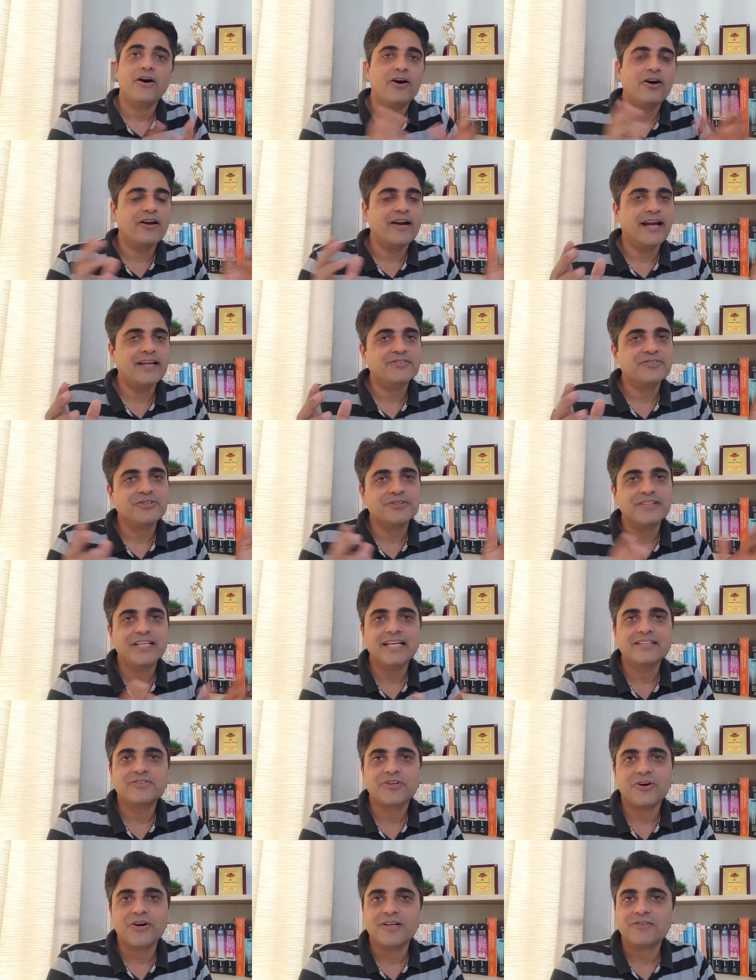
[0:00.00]
all right so
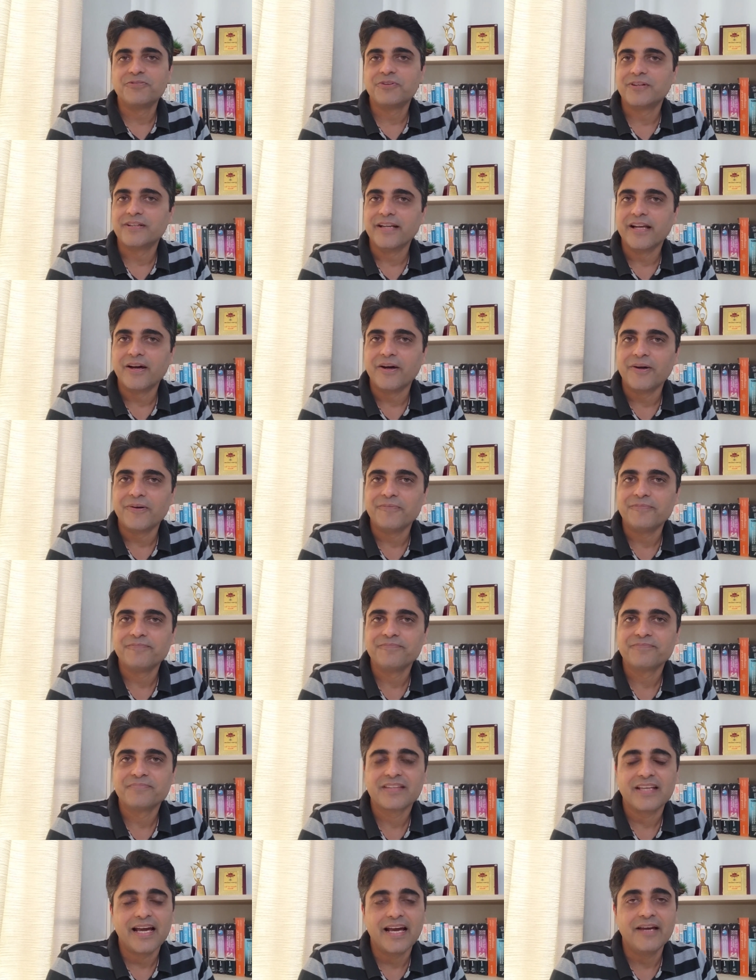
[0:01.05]
that's all for now
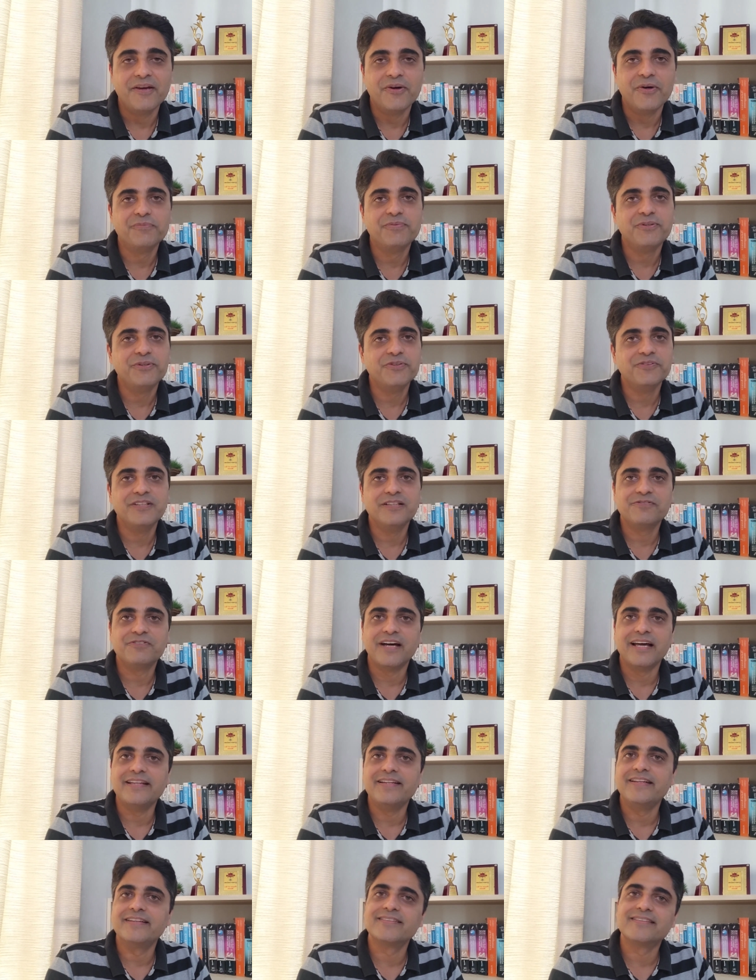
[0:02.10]
i hope you will
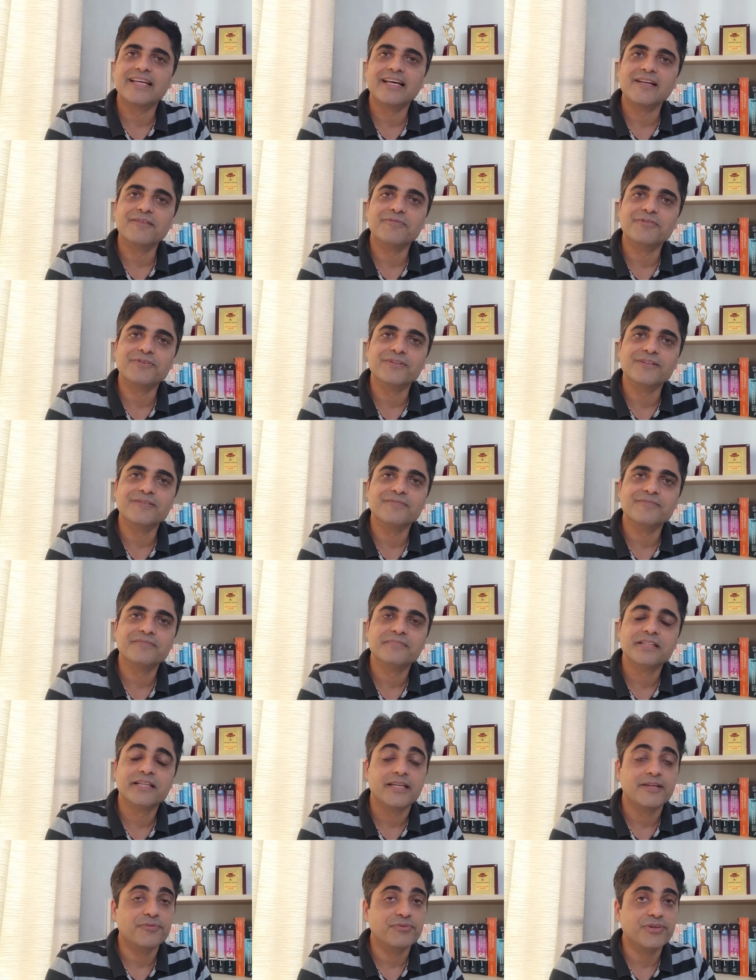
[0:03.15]
find this helpful
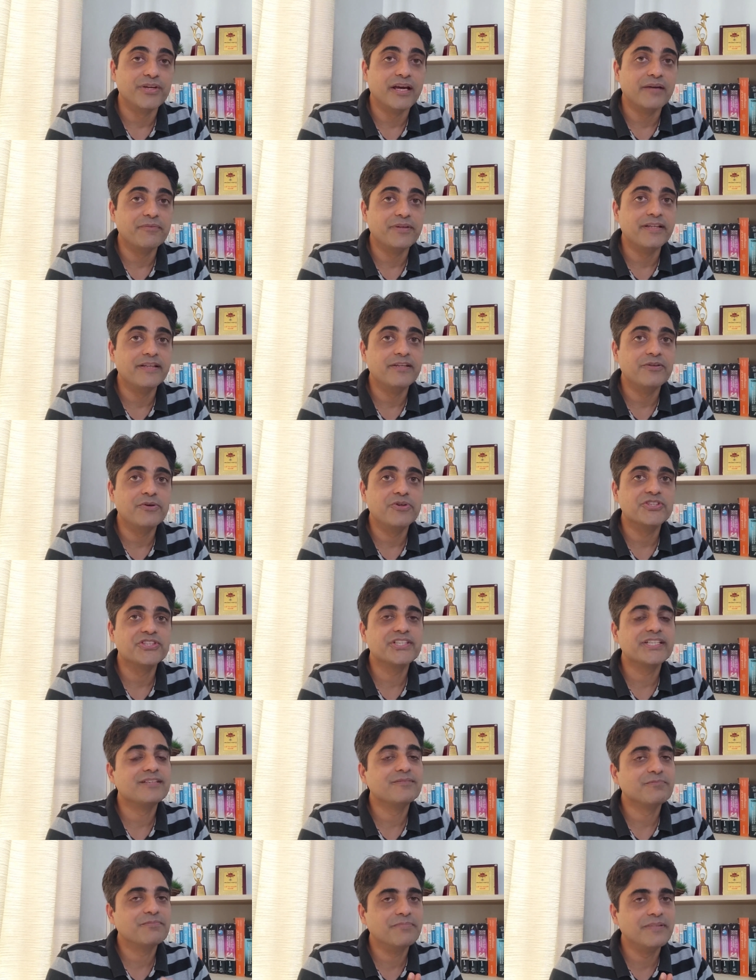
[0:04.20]
if you have any
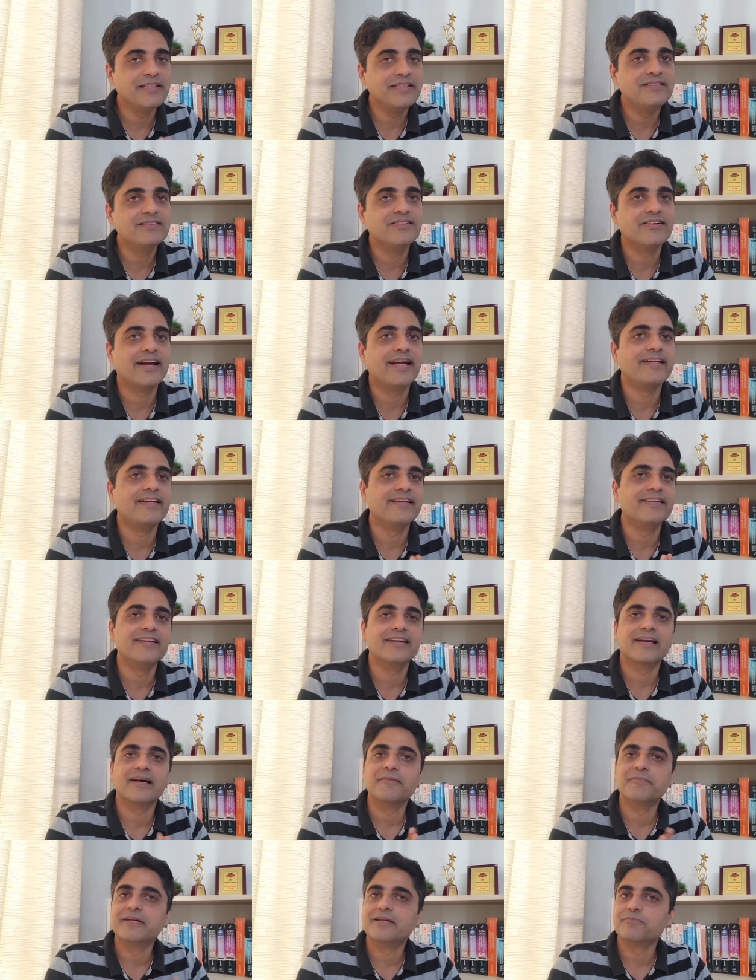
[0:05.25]
question, please write in the
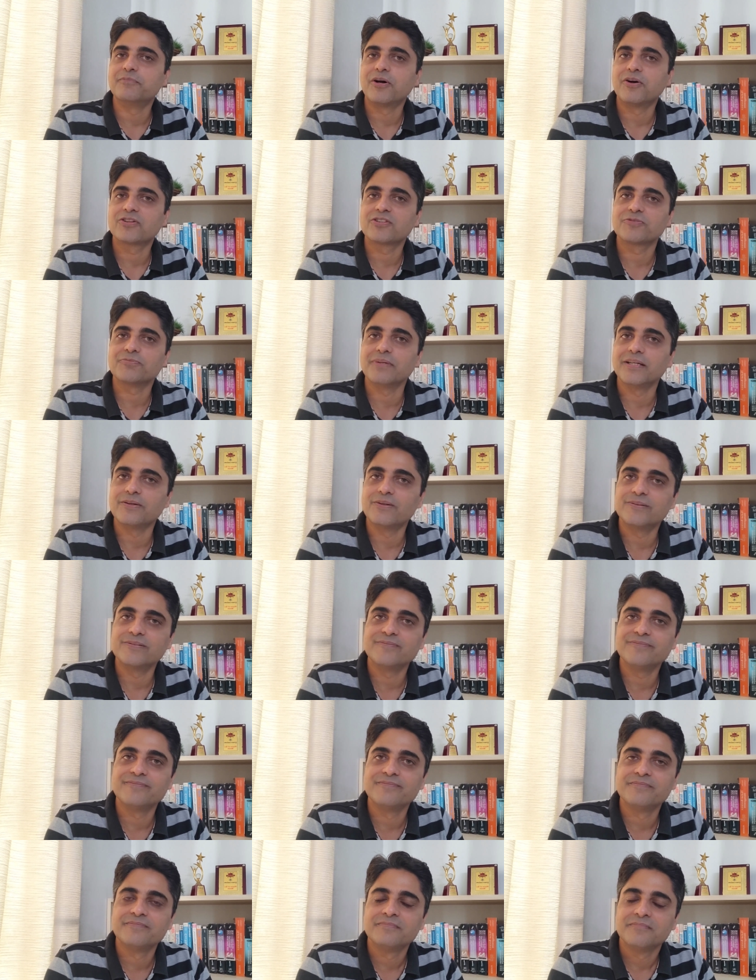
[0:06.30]
comment box below.
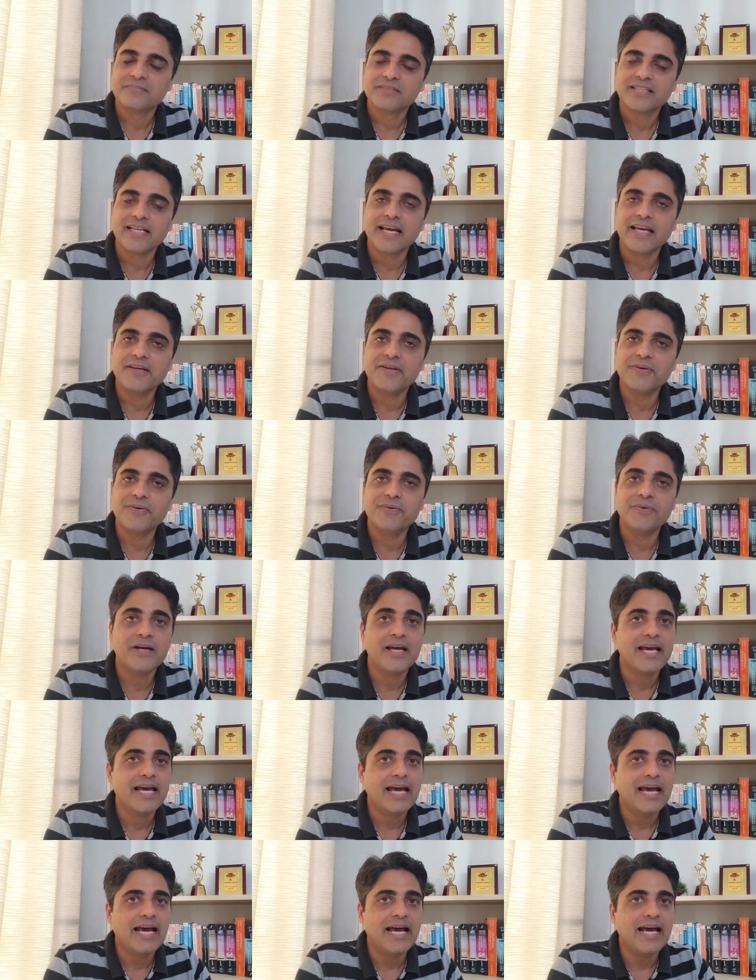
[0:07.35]
Thank you
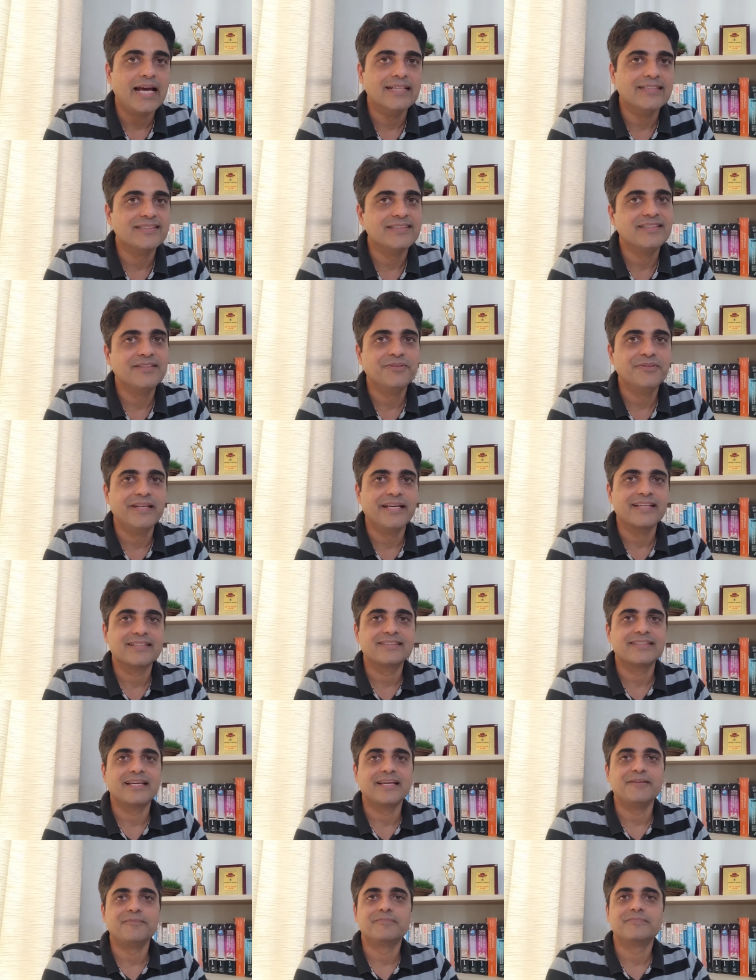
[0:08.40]
and see you next
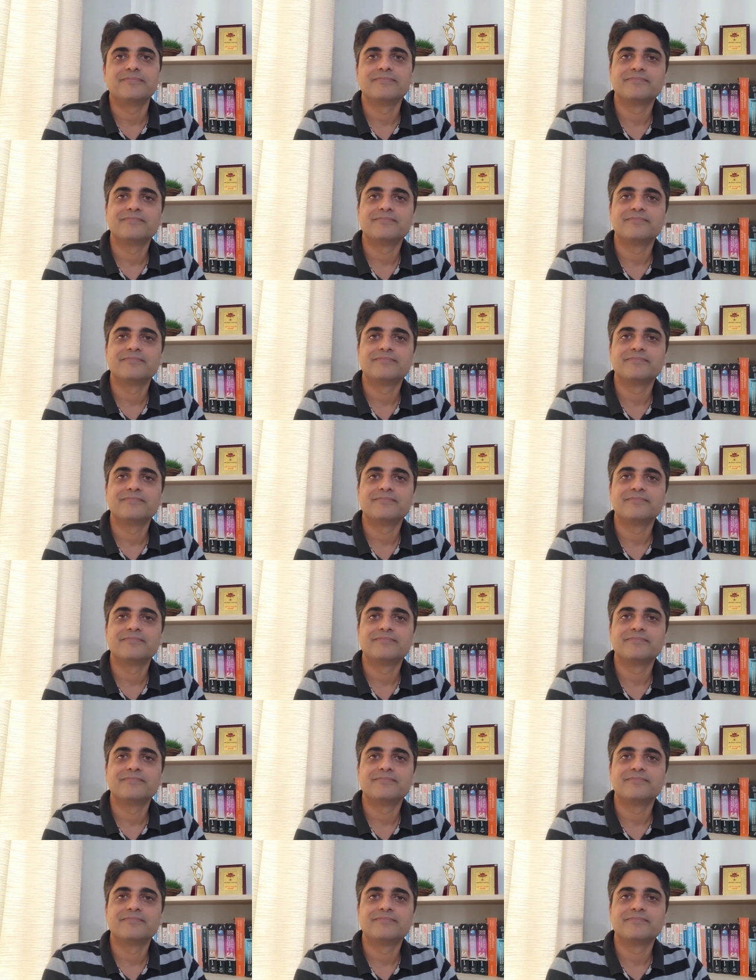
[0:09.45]
time.